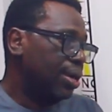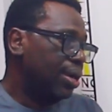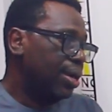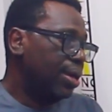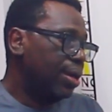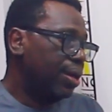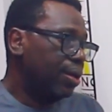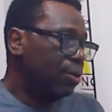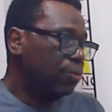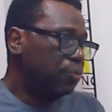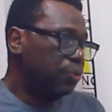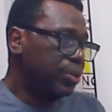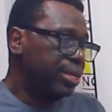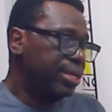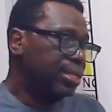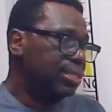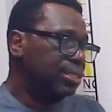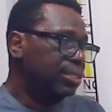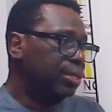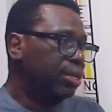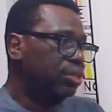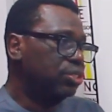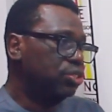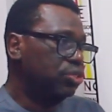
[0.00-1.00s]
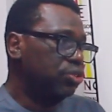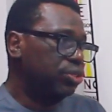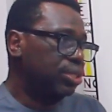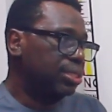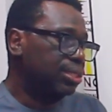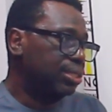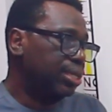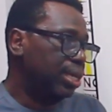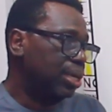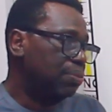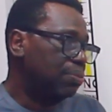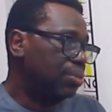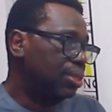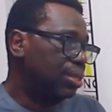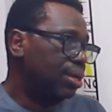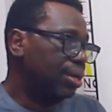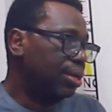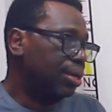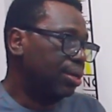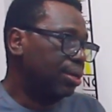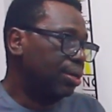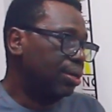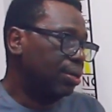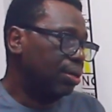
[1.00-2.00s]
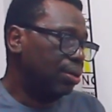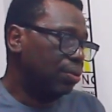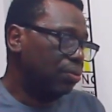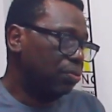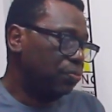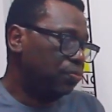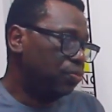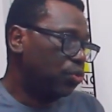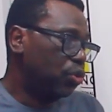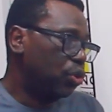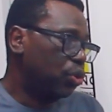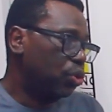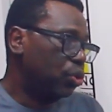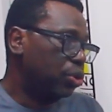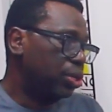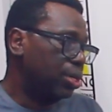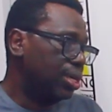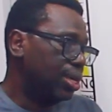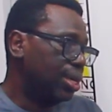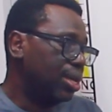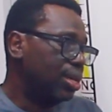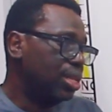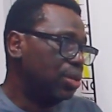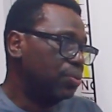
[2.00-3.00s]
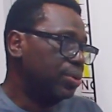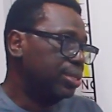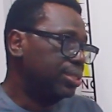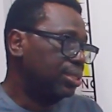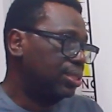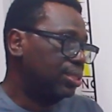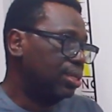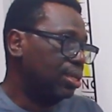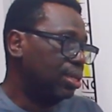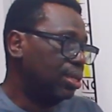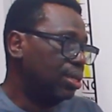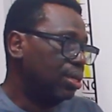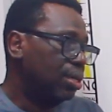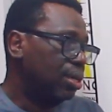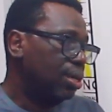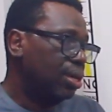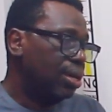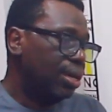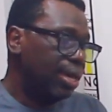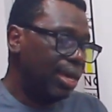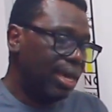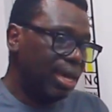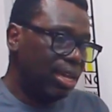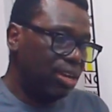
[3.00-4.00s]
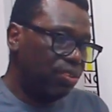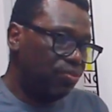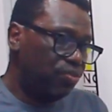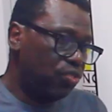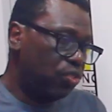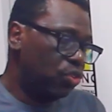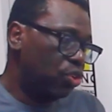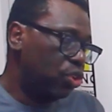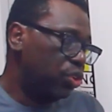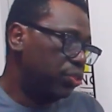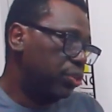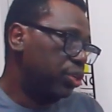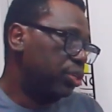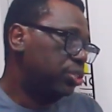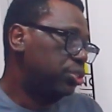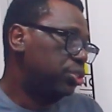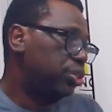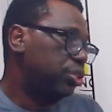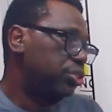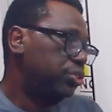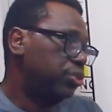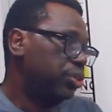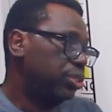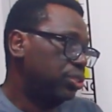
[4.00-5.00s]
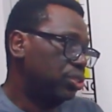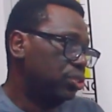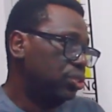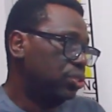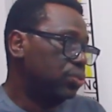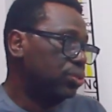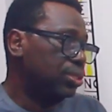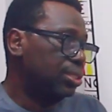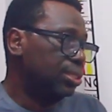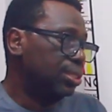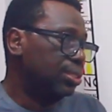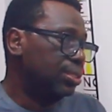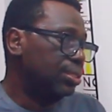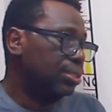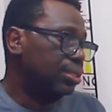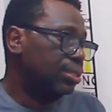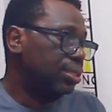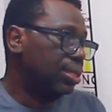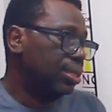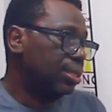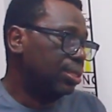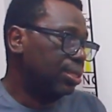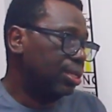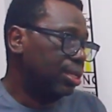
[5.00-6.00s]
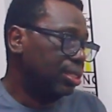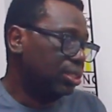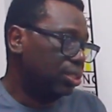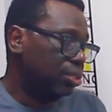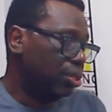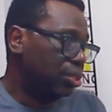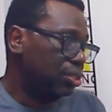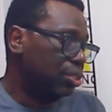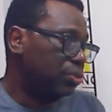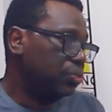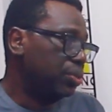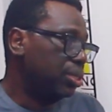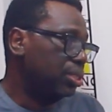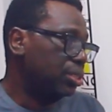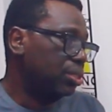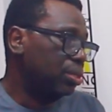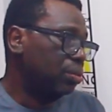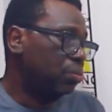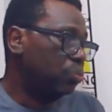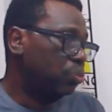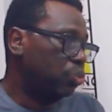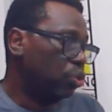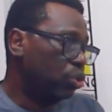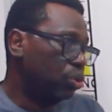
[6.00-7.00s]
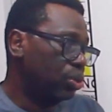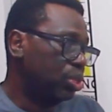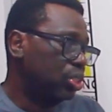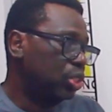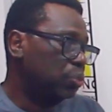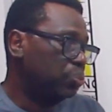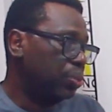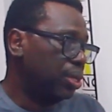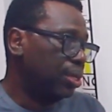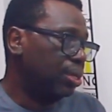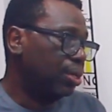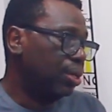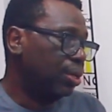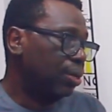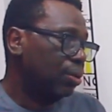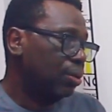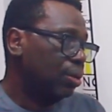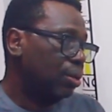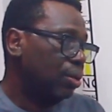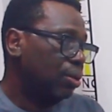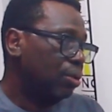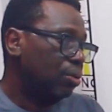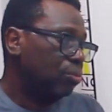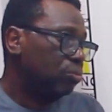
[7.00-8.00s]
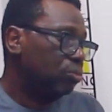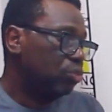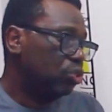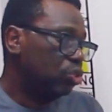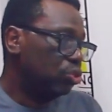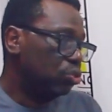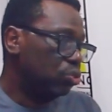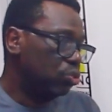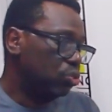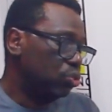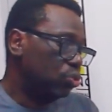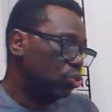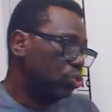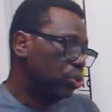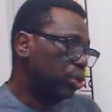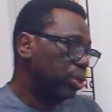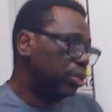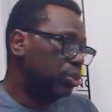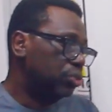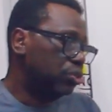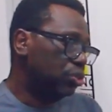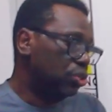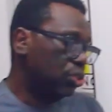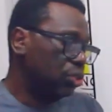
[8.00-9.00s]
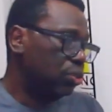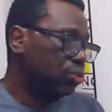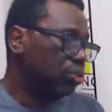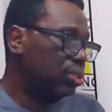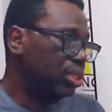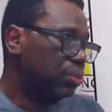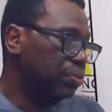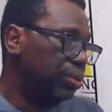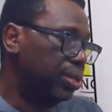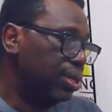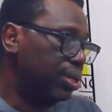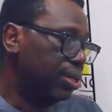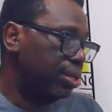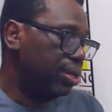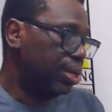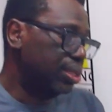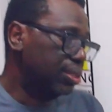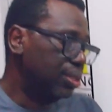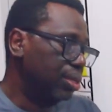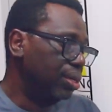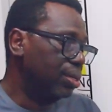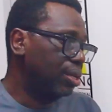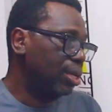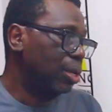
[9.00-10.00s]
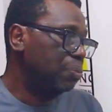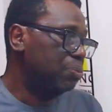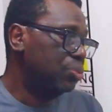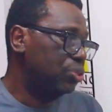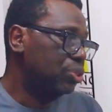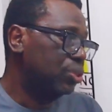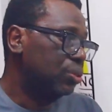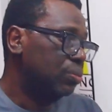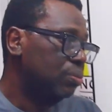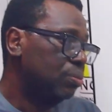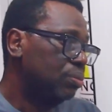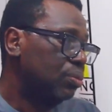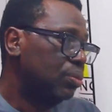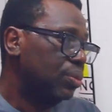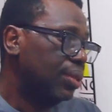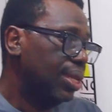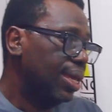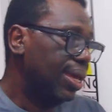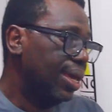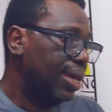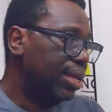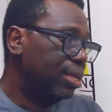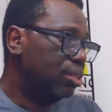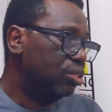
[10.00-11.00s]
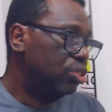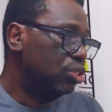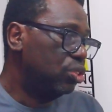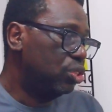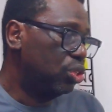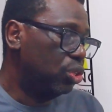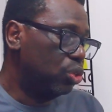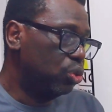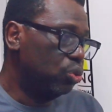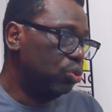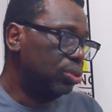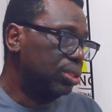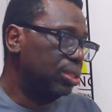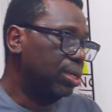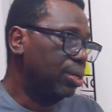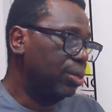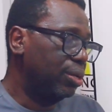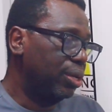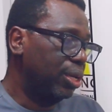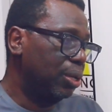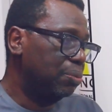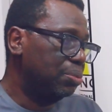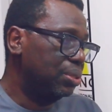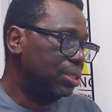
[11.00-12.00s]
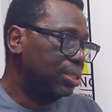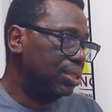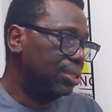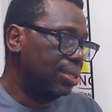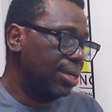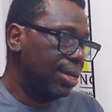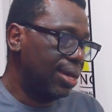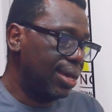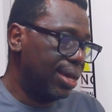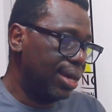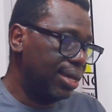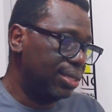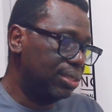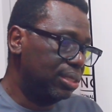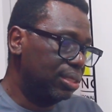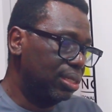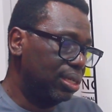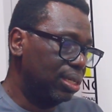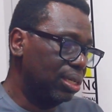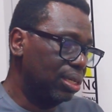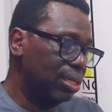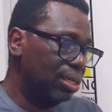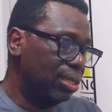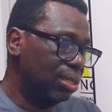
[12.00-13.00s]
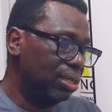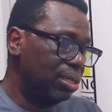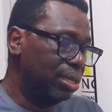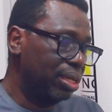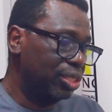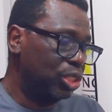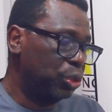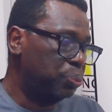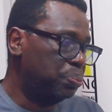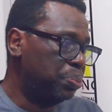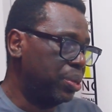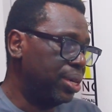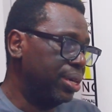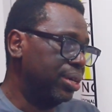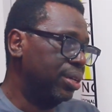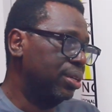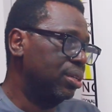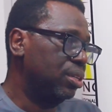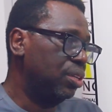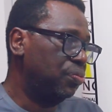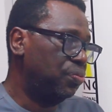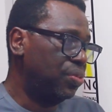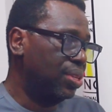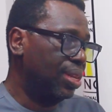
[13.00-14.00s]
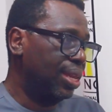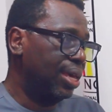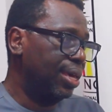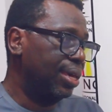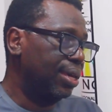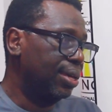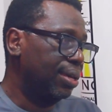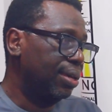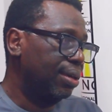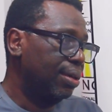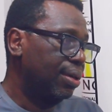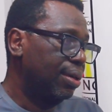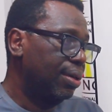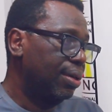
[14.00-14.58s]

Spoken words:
And we intend to do the same thing for KNUST and for other tertiary institutions in the Ashanti region, broadly speaking, to introduce civic education clubs and to use the clubs as a spear, if you like,